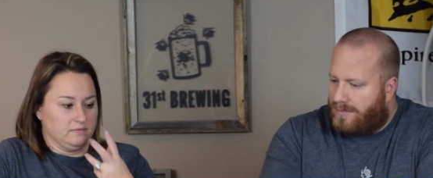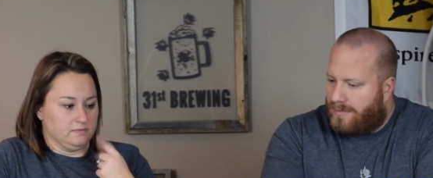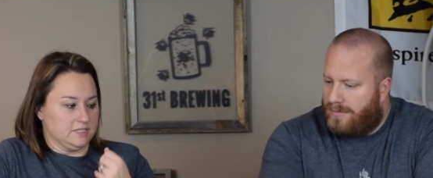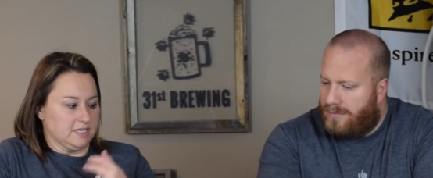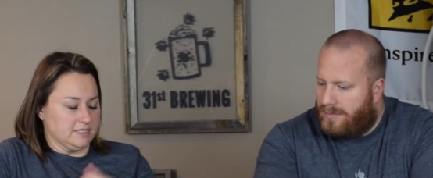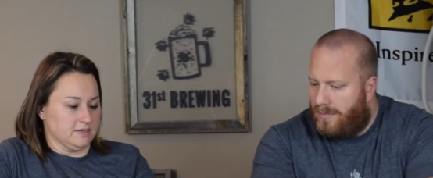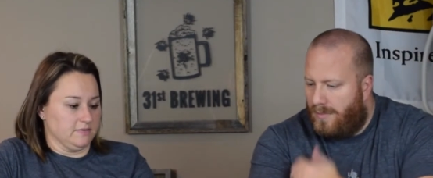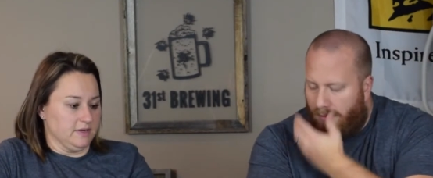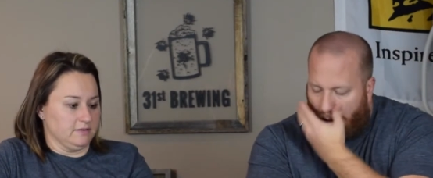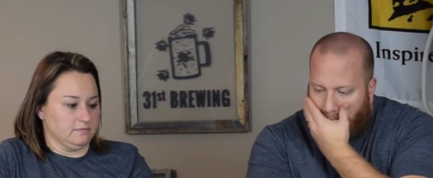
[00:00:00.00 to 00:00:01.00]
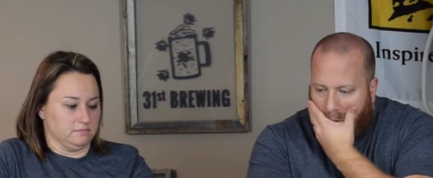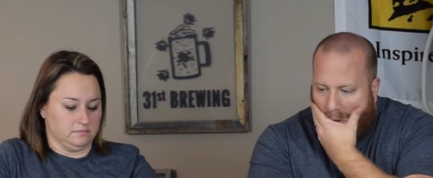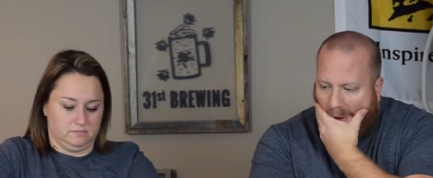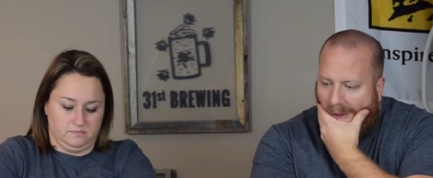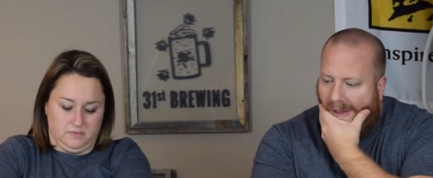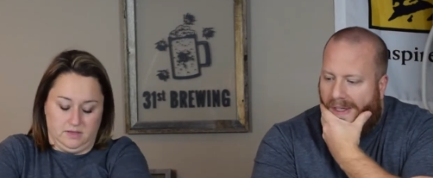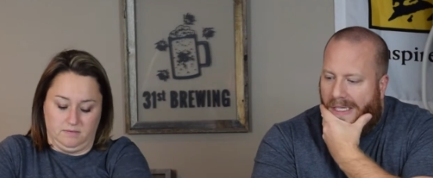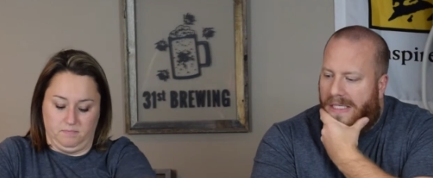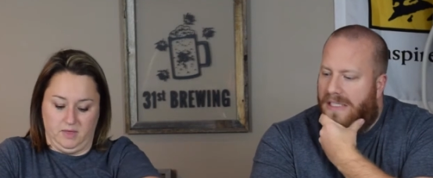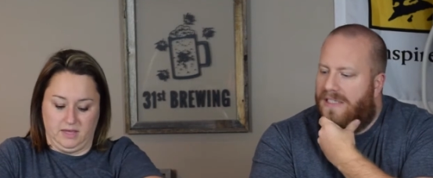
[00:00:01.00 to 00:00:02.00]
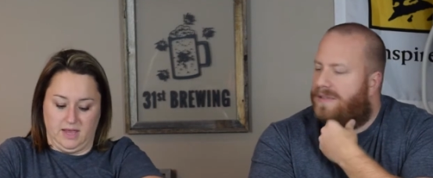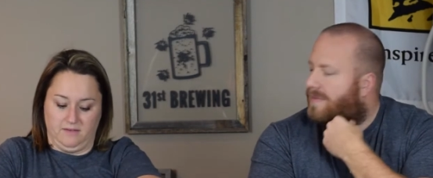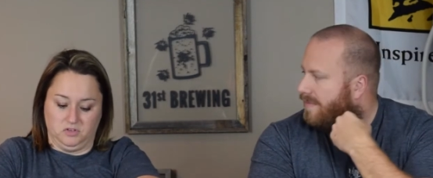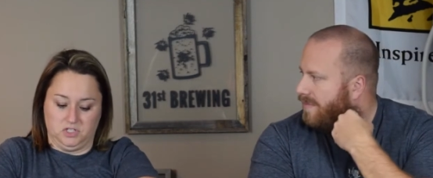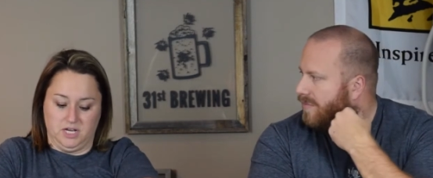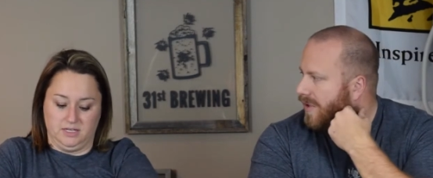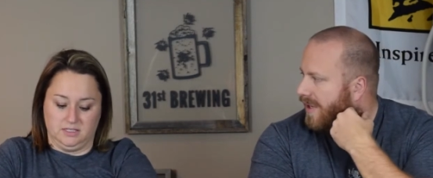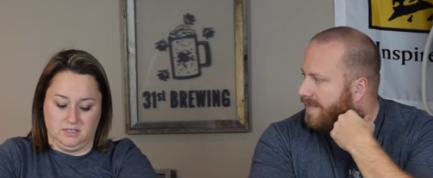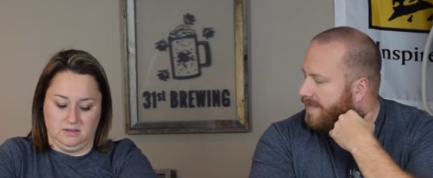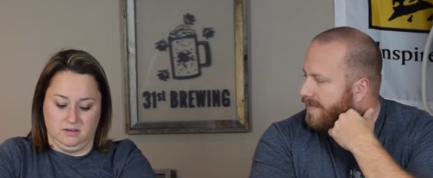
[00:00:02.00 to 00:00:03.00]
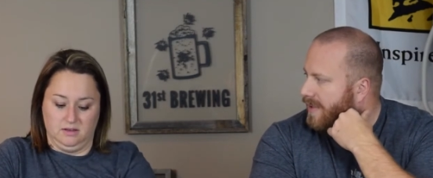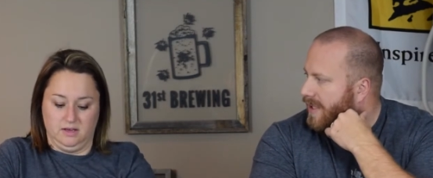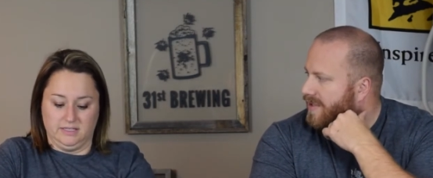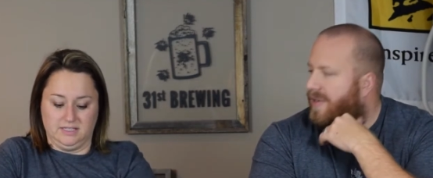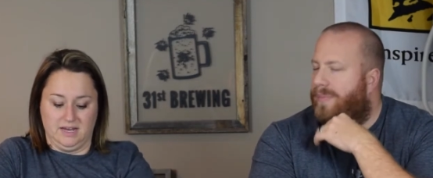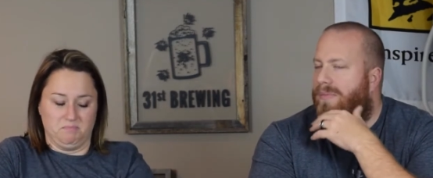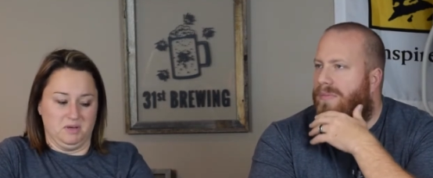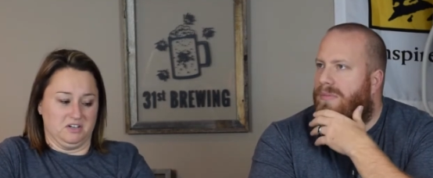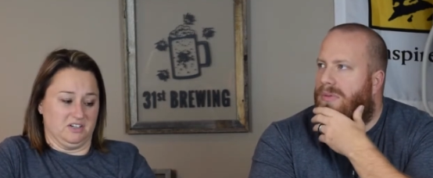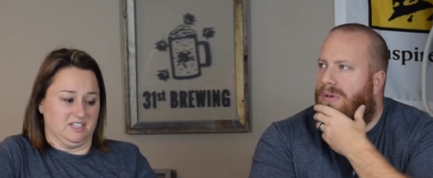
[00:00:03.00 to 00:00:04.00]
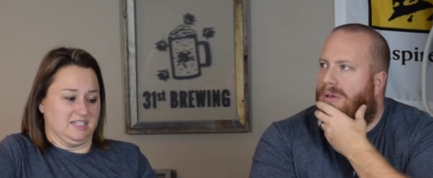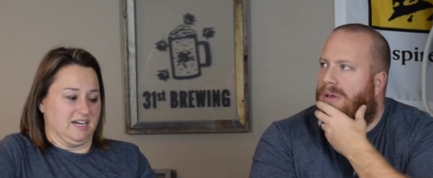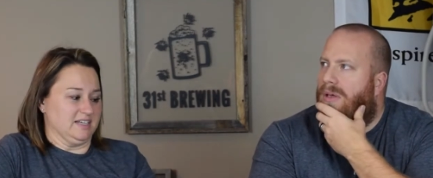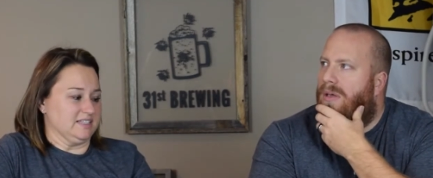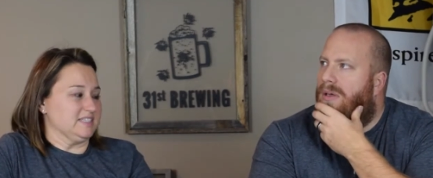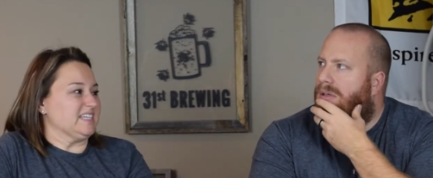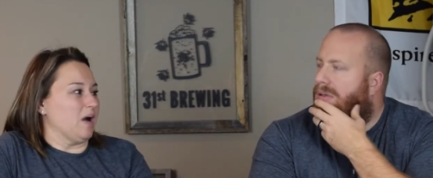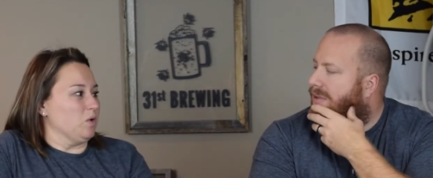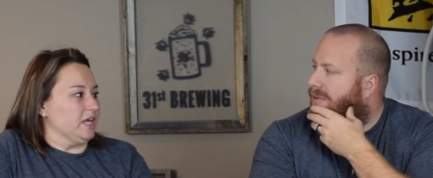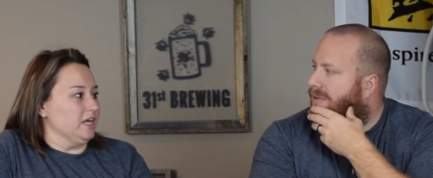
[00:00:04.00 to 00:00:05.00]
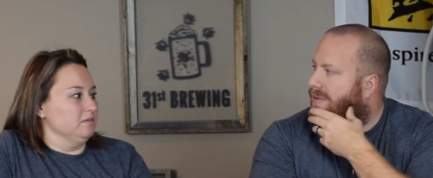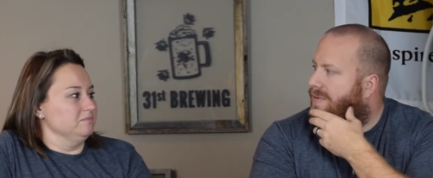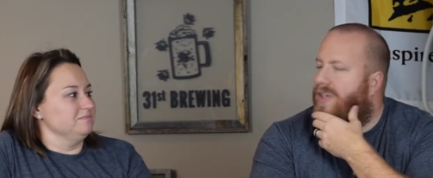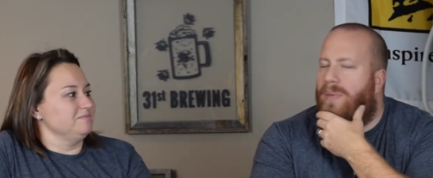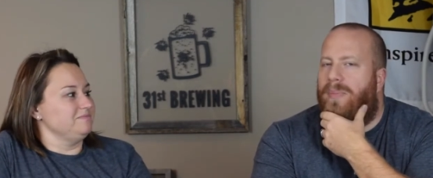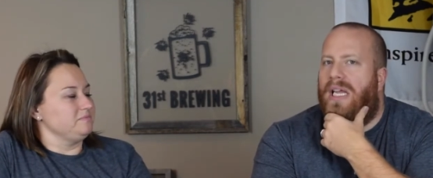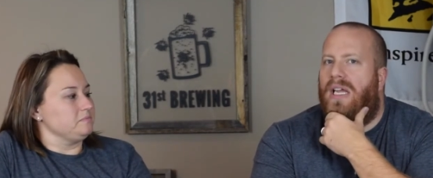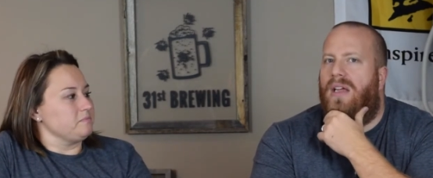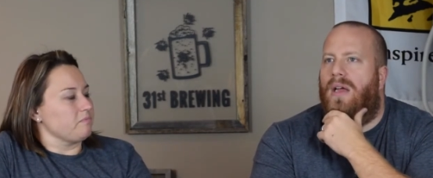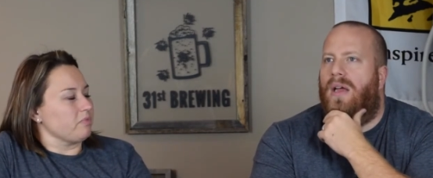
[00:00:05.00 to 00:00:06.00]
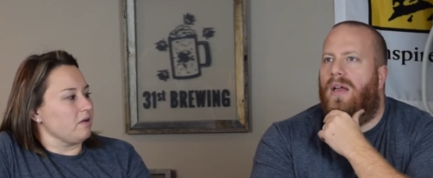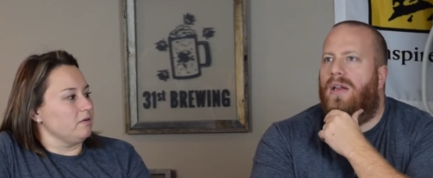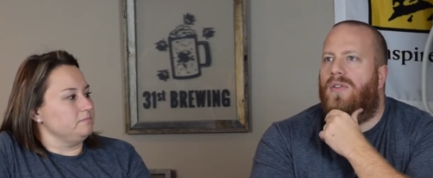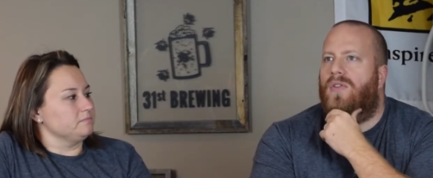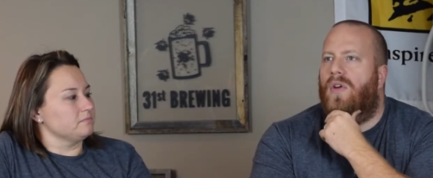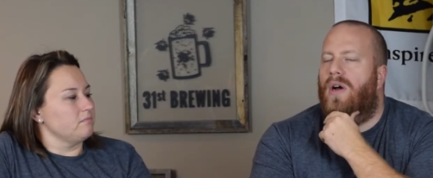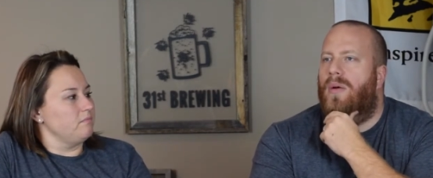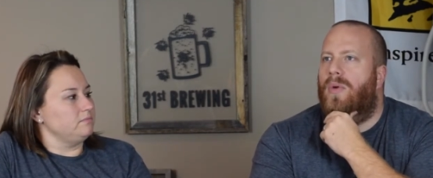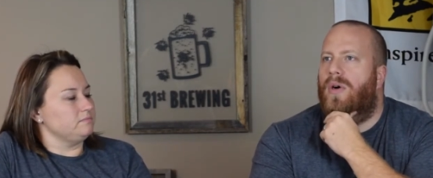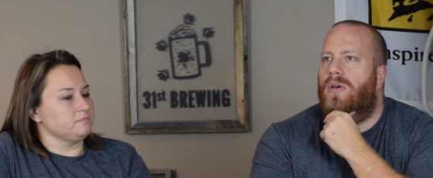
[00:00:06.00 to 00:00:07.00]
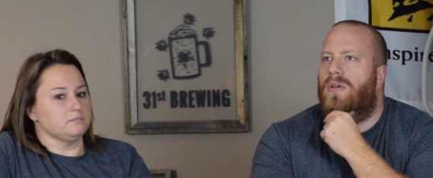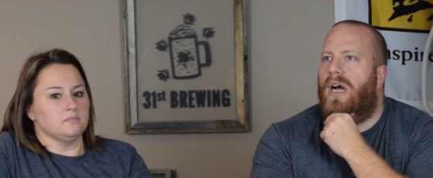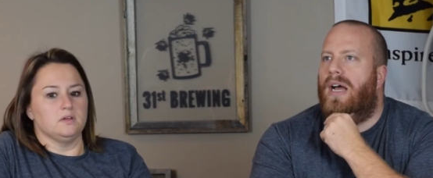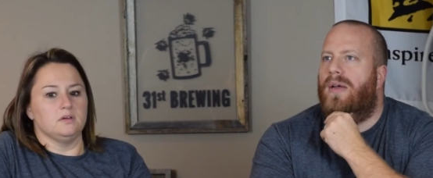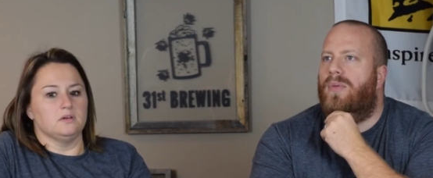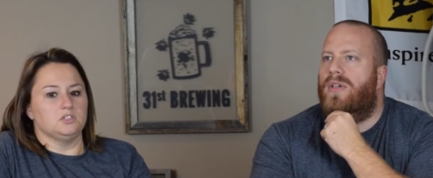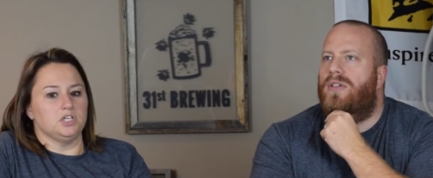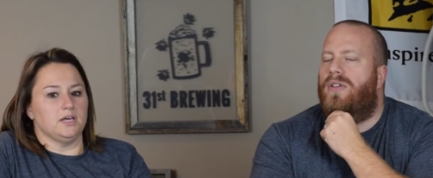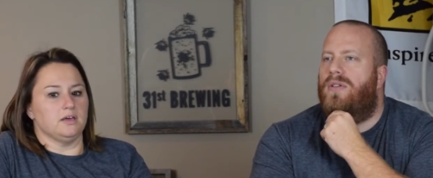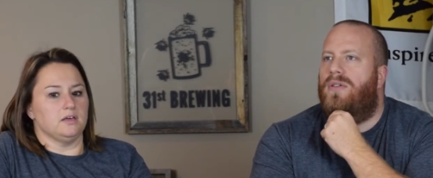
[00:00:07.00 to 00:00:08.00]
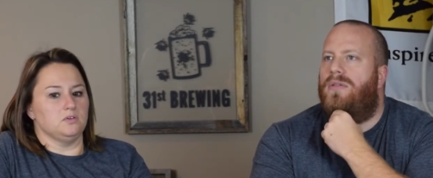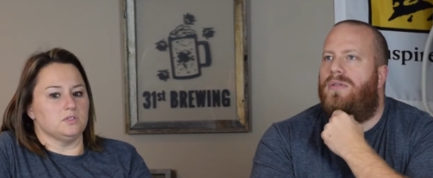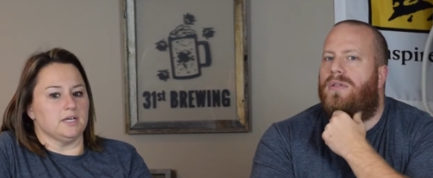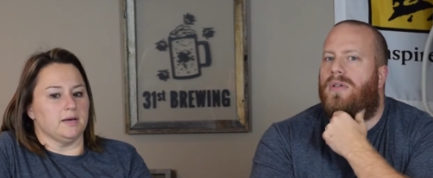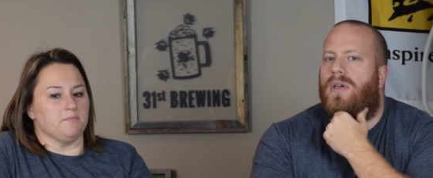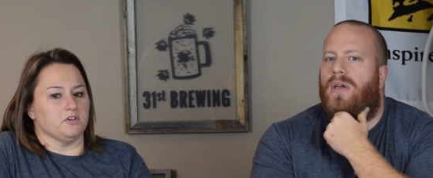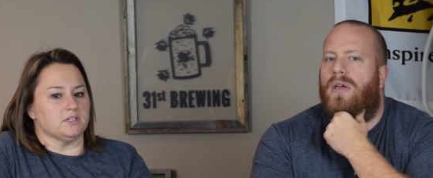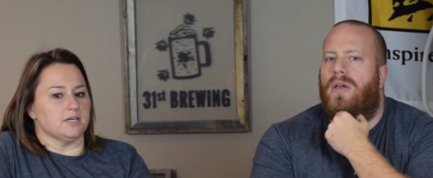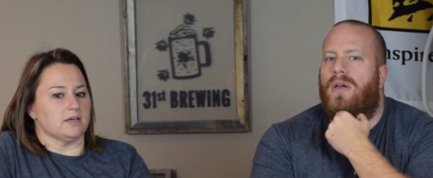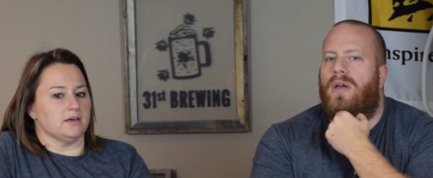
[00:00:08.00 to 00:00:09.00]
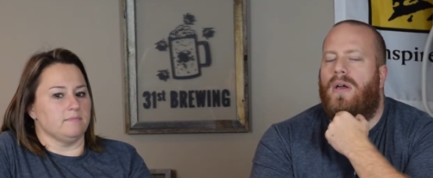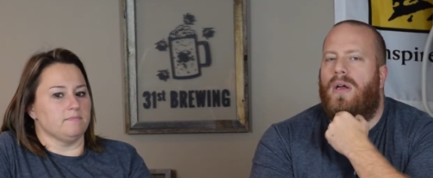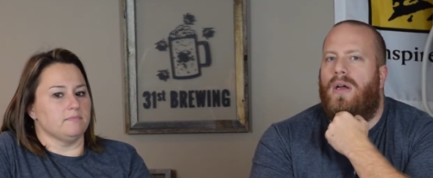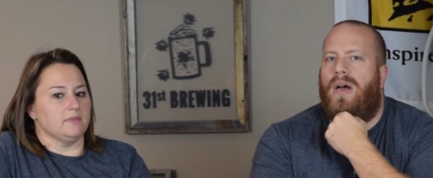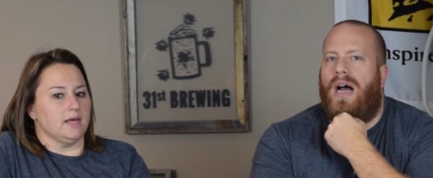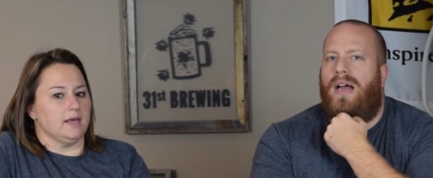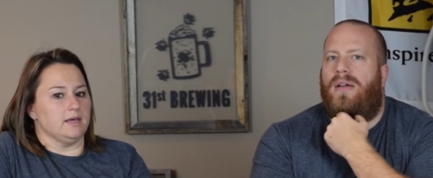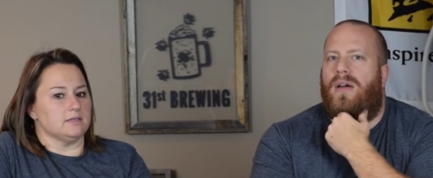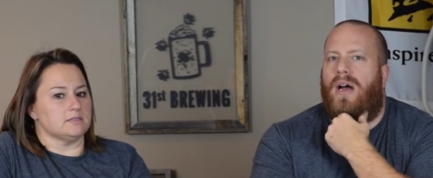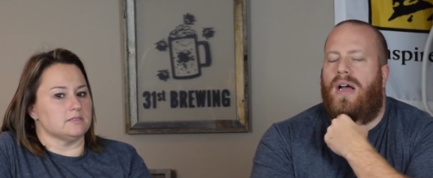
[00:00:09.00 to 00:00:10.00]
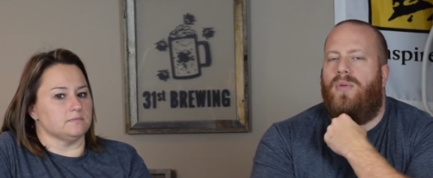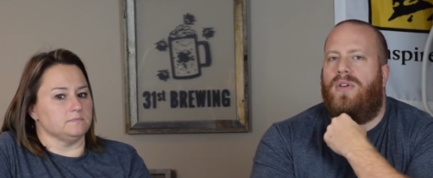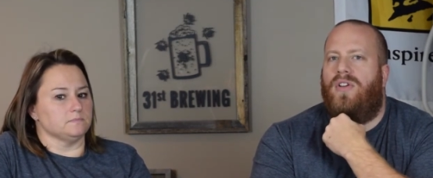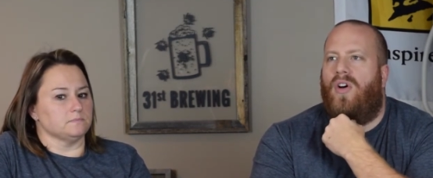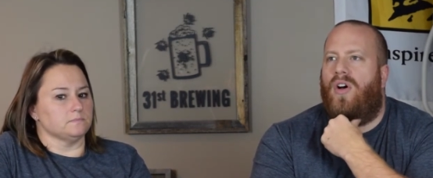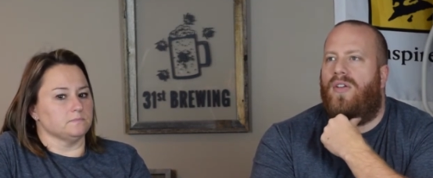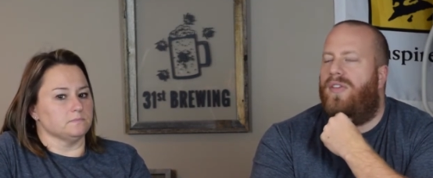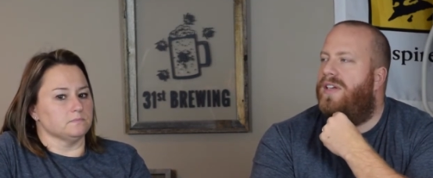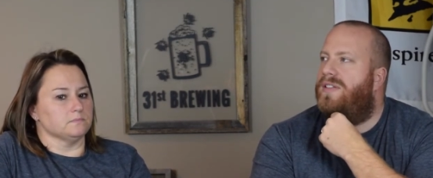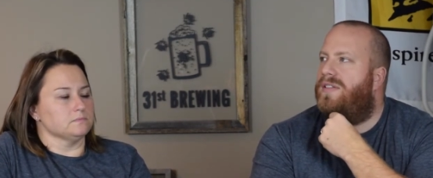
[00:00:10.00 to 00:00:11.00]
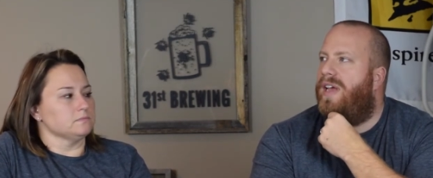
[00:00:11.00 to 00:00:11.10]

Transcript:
Speaker 1: the taste of it, and the like the aftertaste, right. it's to, not bitter and it's not stouty.
Speaker 2: To me, it's almost I would. Jake,
Speaker 1: can you stop for a second? Thanks. I, I
Speaker 2: would call this